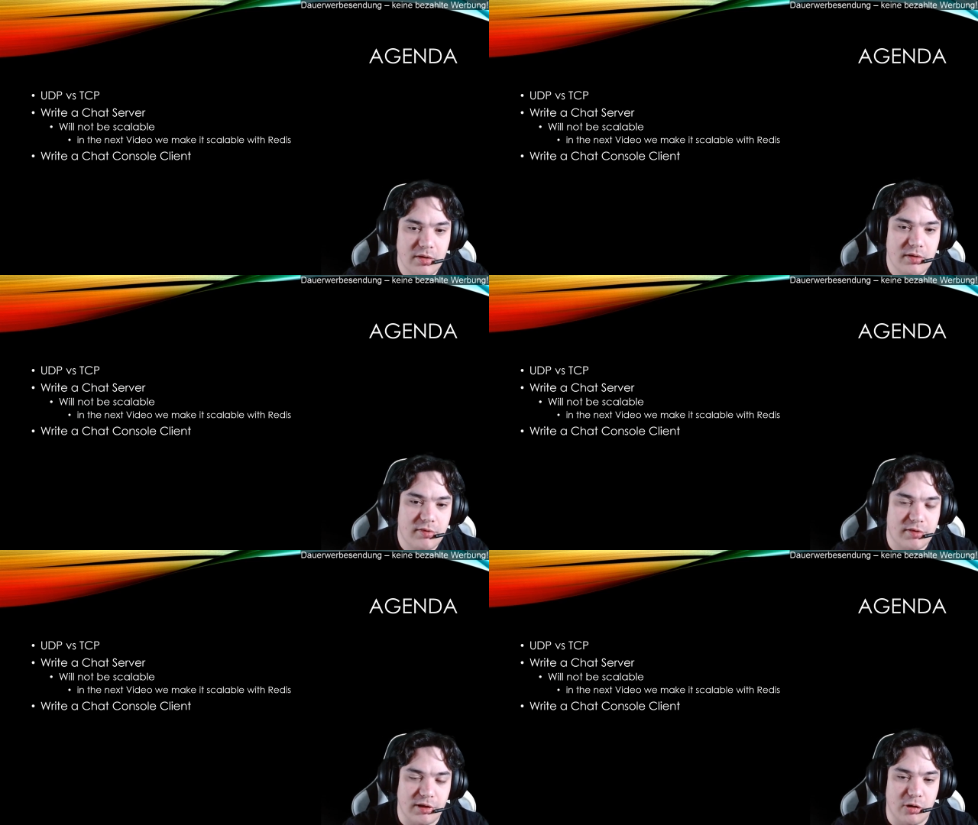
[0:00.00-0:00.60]

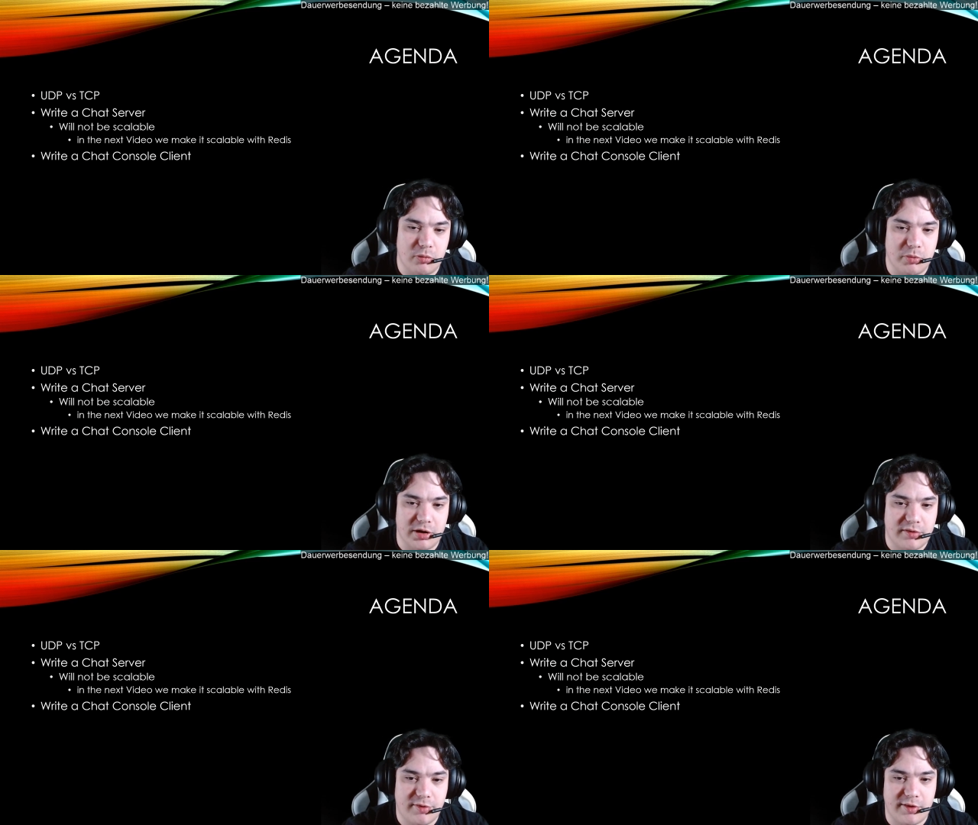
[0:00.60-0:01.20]
slow
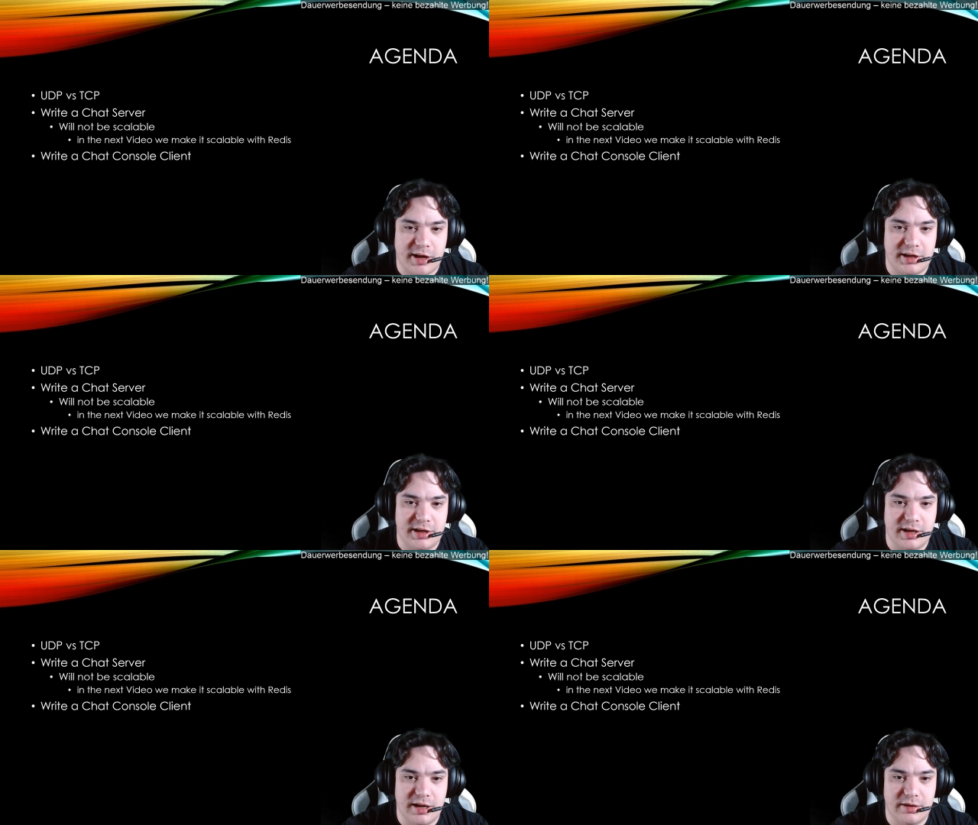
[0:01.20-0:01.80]
but
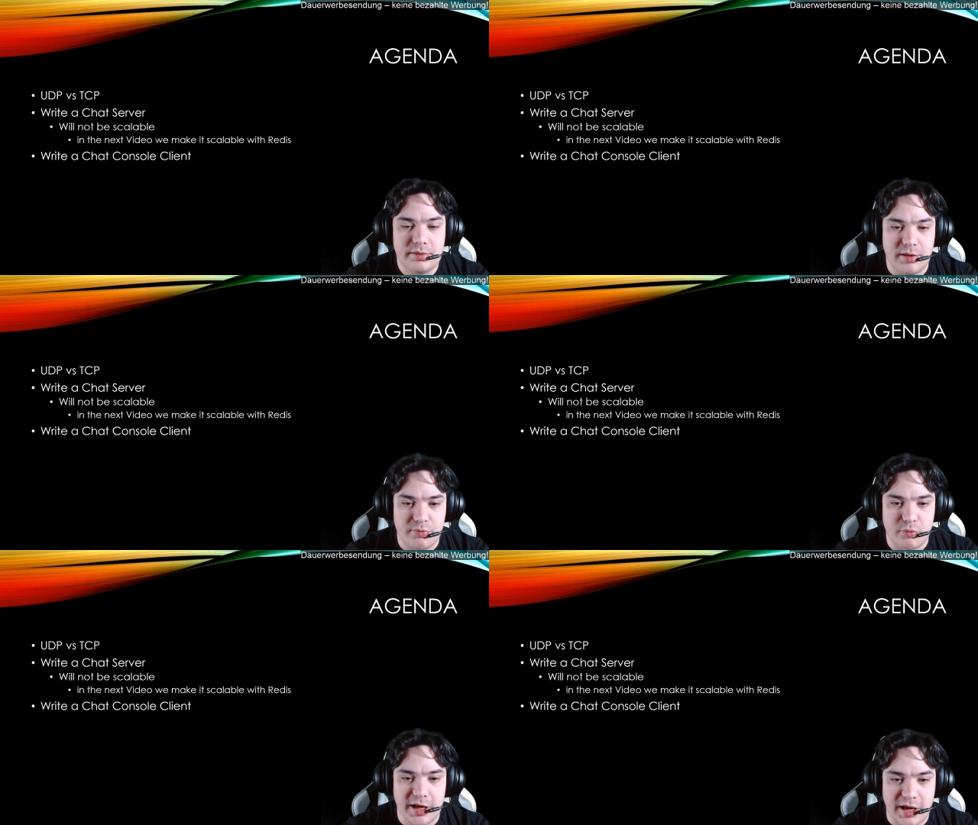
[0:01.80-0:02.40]
steady, and this
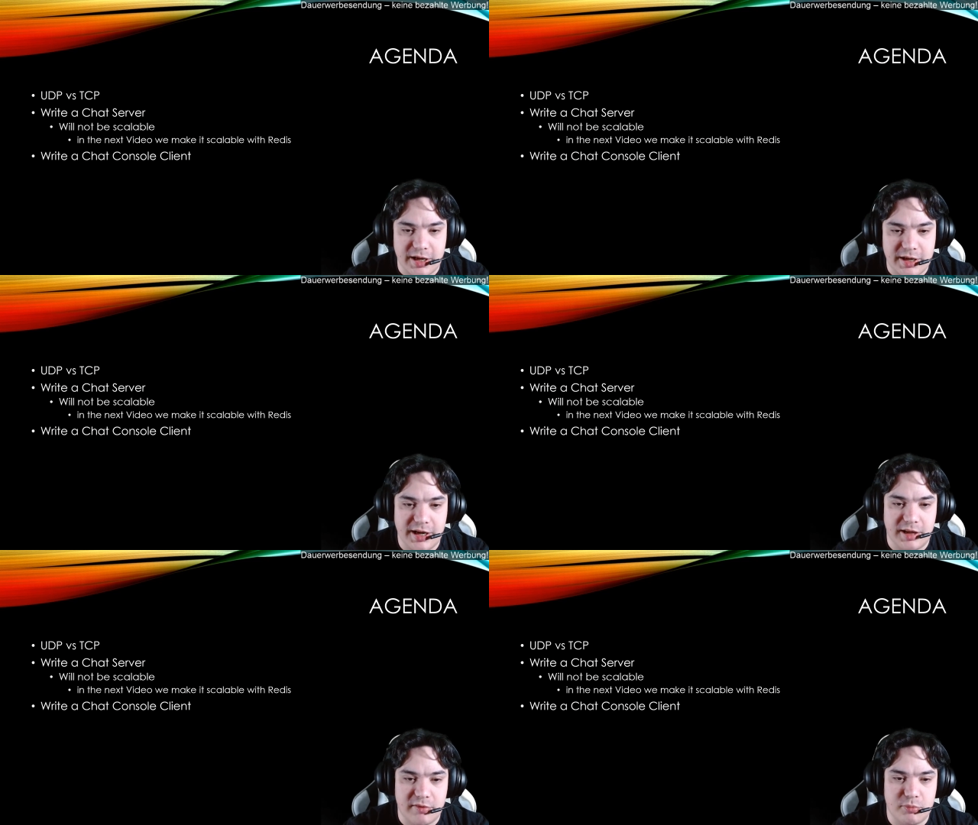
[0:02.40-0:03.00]
way I
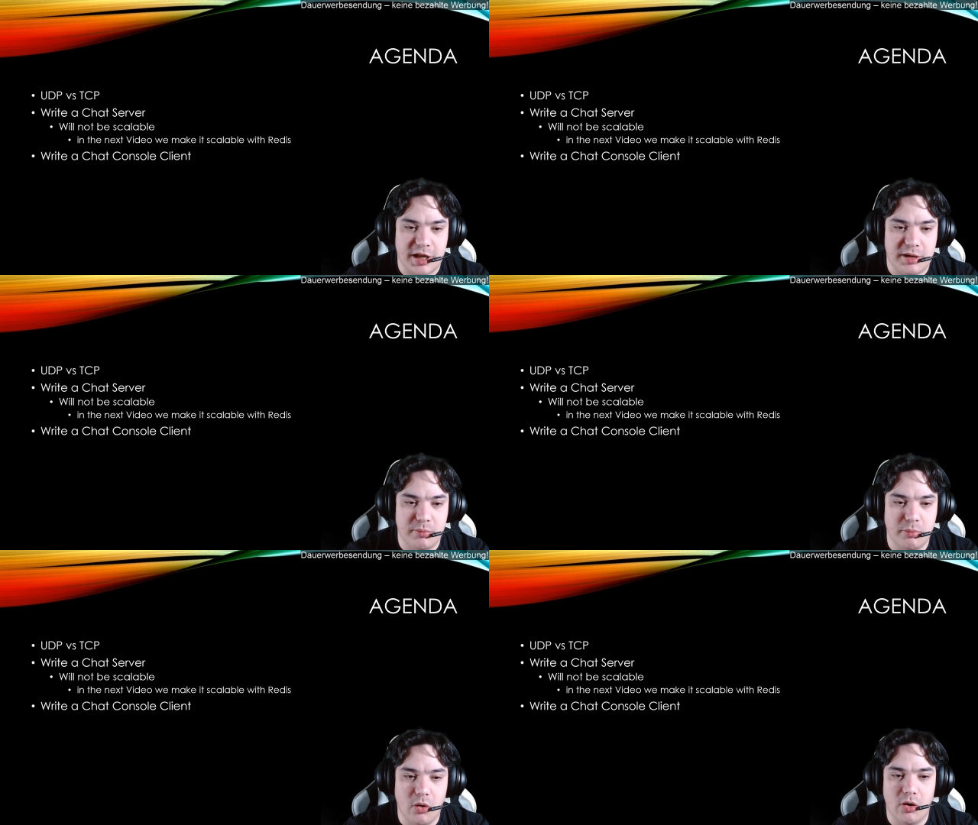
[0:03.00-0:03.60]
can explain
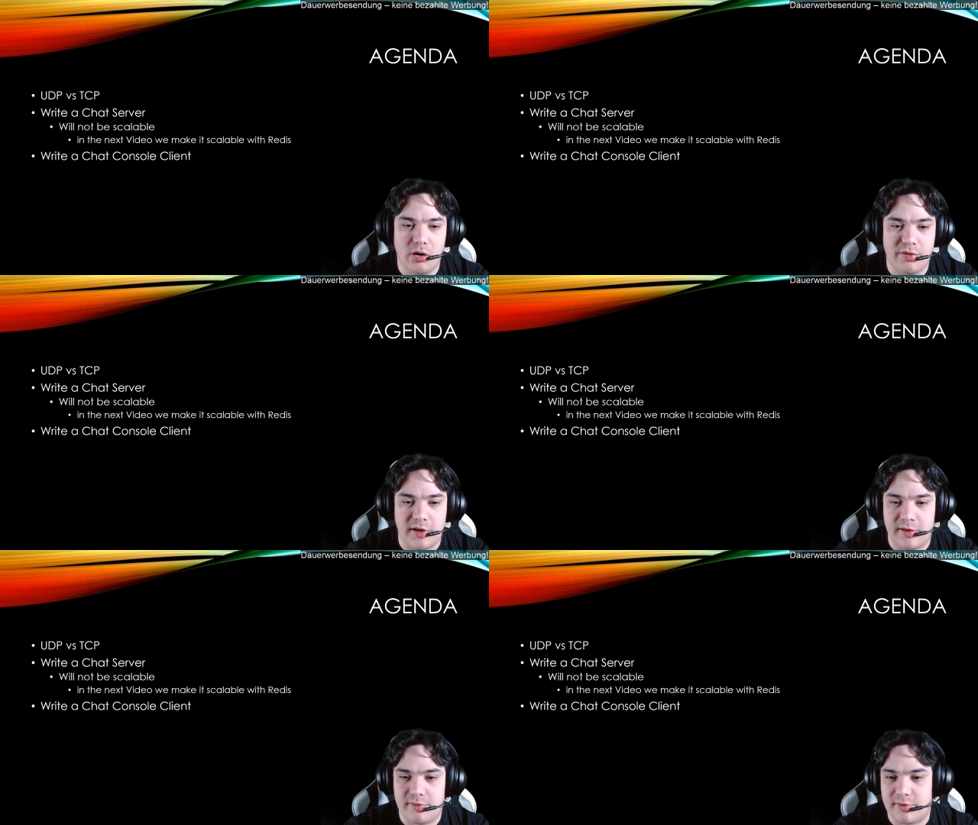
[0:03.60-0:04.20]
more
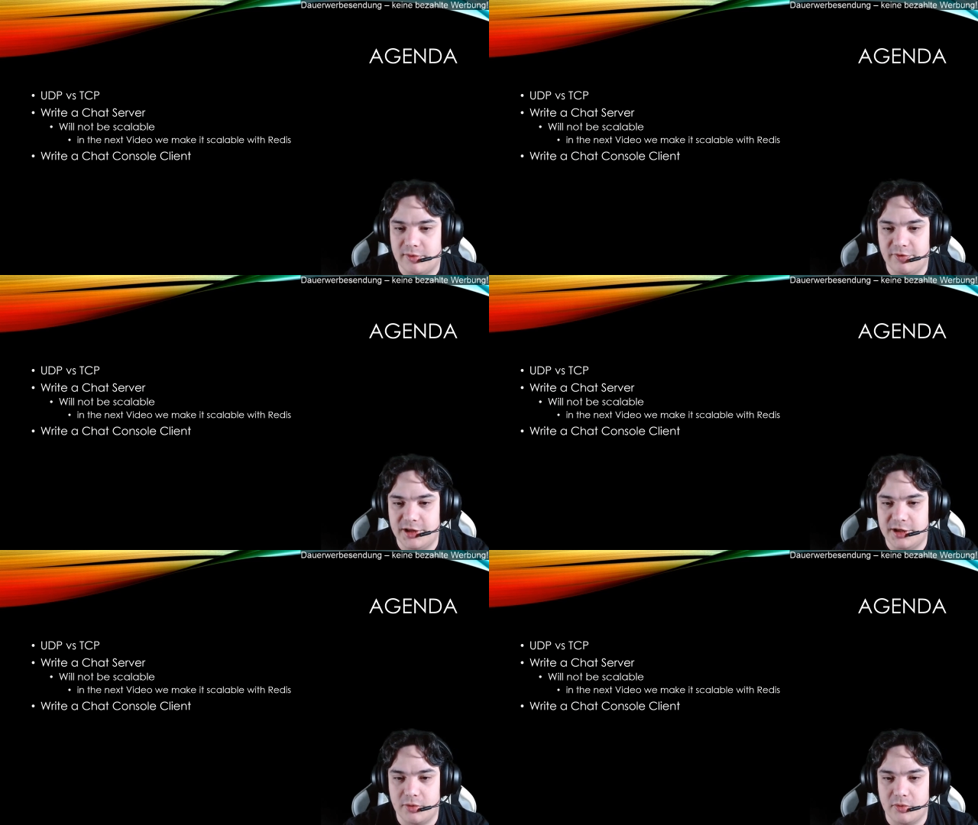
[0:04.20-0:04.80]
things in
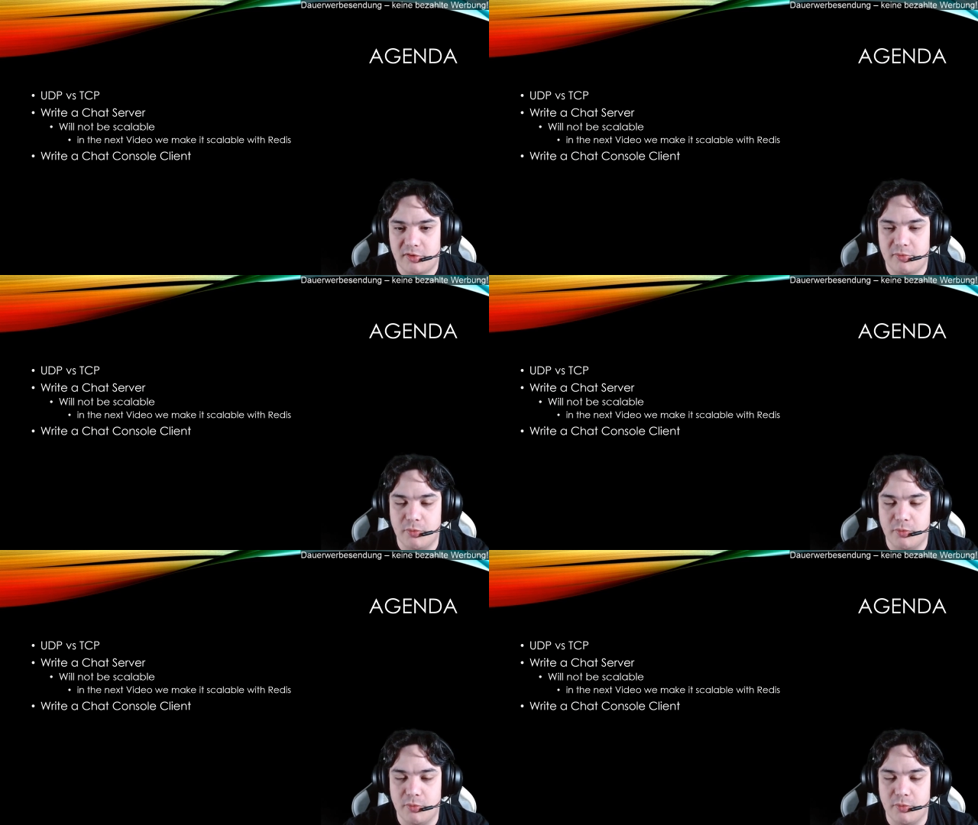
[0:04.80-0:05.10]
videos